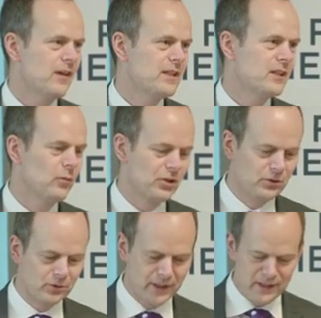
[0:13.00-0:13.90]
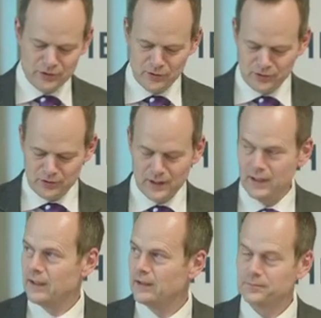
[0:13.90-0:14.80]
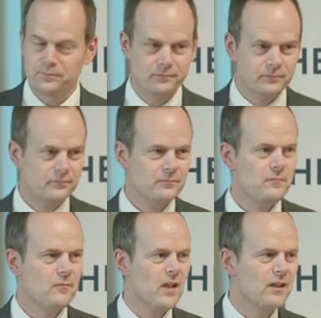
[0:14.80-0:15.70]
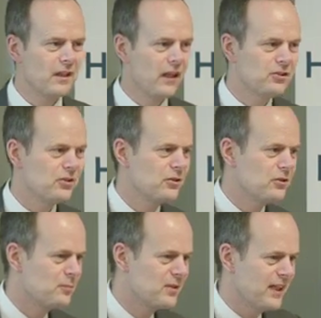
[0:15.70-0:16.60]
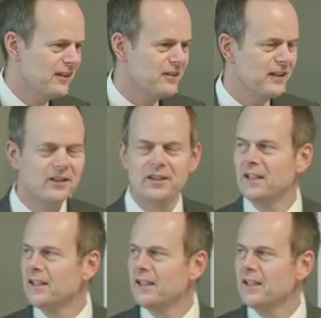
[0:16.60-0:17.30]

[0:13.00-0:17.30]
very similar story to Alistair just presented there.